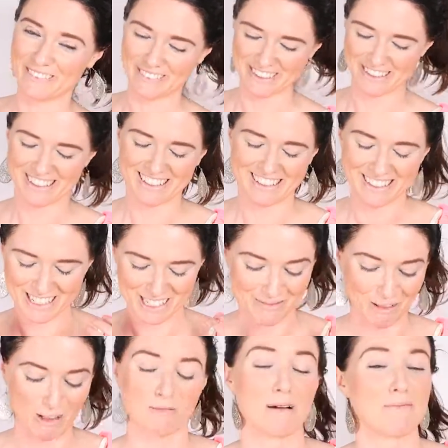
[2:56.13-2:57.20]
So this just
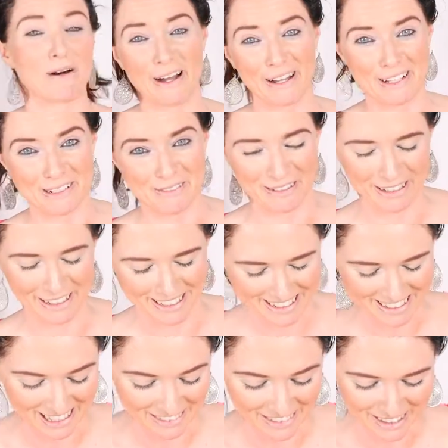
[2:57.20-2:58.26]
blew my mind when I
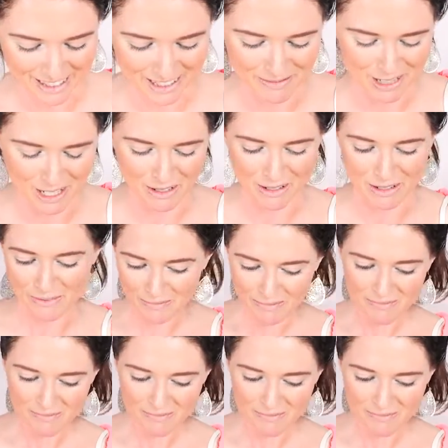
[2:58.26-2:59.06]
discovered this material.